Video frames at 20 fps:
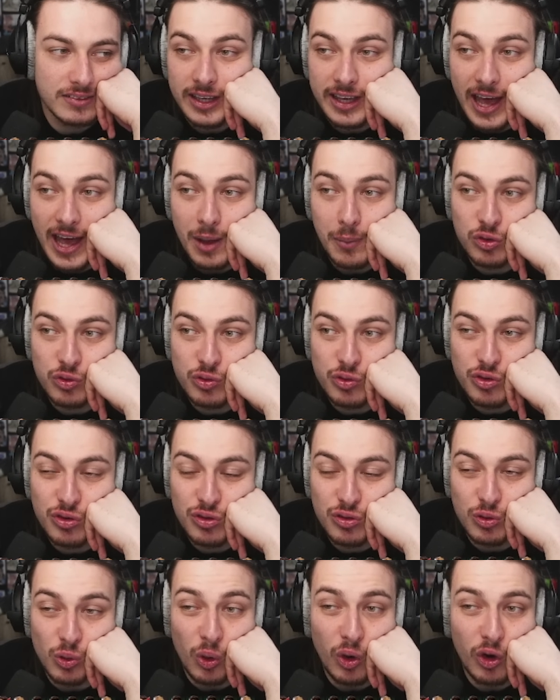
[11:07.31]
Cap,
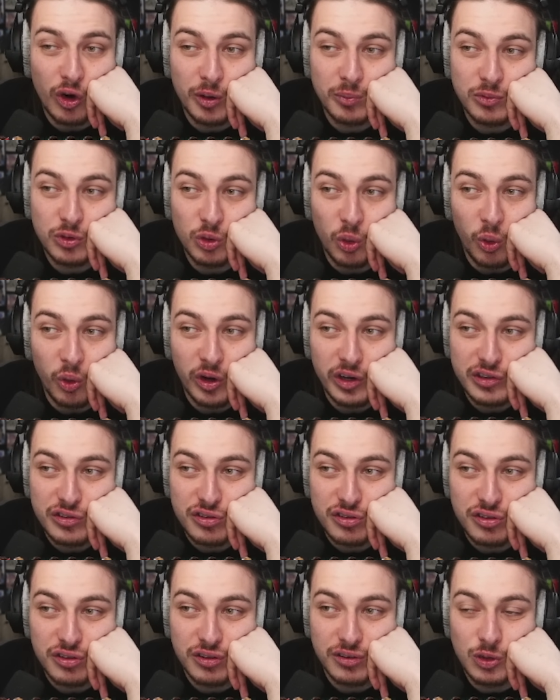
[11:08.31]
Storm,
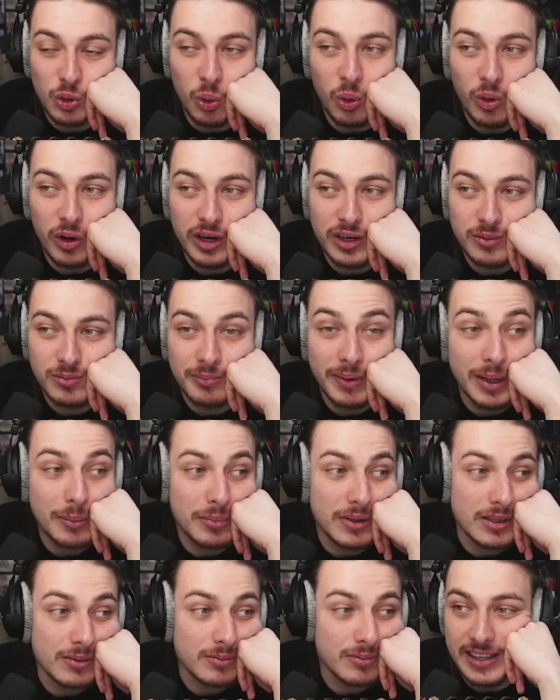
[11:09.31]
Torch, Thor, maybe.